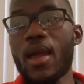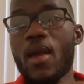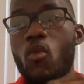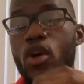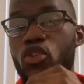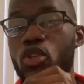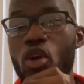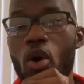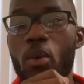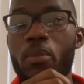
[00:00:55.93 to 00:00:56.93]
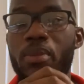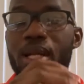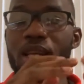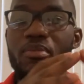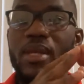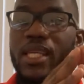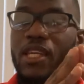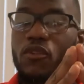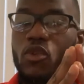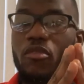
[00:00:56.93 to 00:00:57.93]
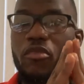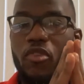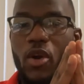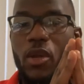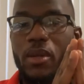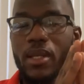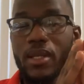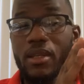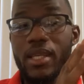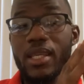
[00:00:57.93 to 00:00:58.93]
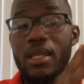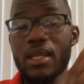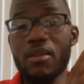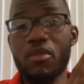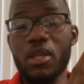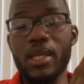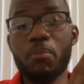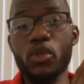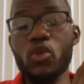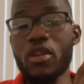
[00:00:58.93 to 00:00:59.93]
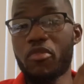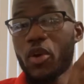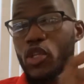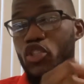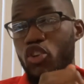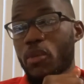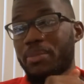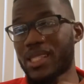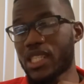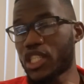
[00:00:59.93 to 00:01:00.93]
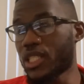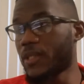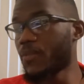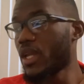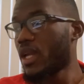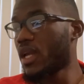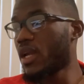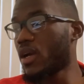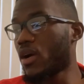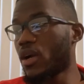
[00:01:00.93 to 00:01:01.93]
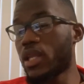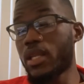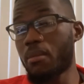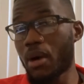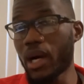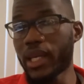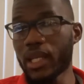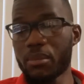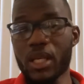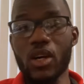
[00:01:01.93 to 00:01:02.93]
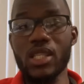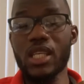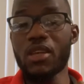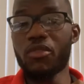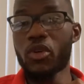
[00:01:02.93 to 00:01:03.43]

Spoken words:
and what you know, believe me, gives you a it puts you in a very strong position in the market because it gives you